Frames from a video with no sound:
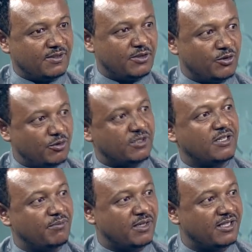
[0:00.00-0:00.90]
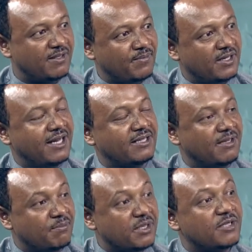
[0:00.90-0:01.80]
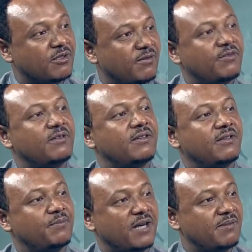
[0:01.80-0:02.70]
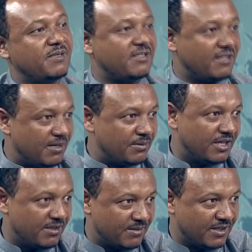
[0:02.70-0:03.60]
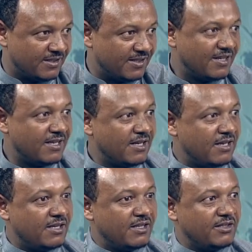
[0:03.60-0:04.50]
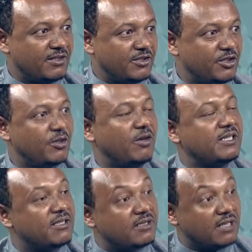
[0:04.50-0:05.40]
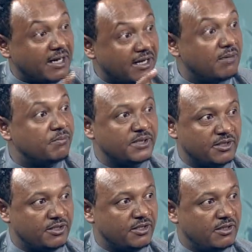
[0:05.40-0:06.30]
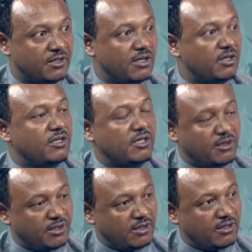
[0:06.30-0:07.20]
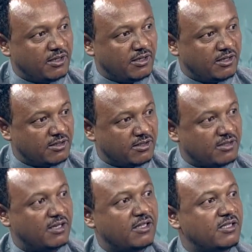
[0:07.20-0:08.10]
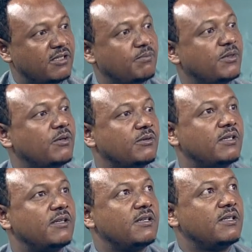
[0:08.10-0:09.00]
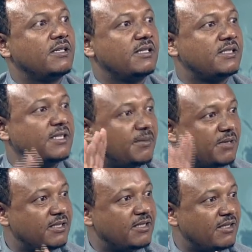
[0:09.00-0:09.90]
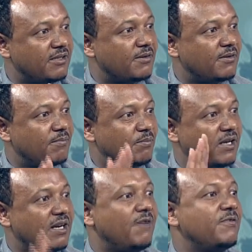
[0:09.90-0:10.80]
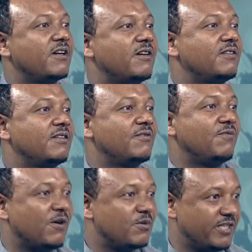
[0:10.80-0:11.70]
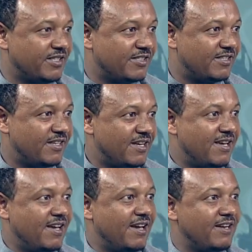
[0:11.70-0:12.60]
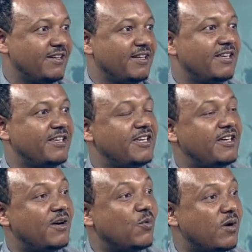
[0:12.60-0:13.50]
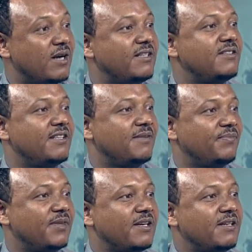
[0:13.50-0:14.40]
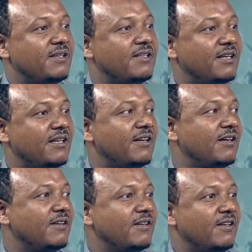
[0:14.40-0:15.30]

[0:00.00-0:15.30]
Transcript: Youth Summit at the bridge of Prime Minister Abiy Ahmed. You know, it is a real bridge. His Excellency brought 17 Pan-African founders, and he awarded them the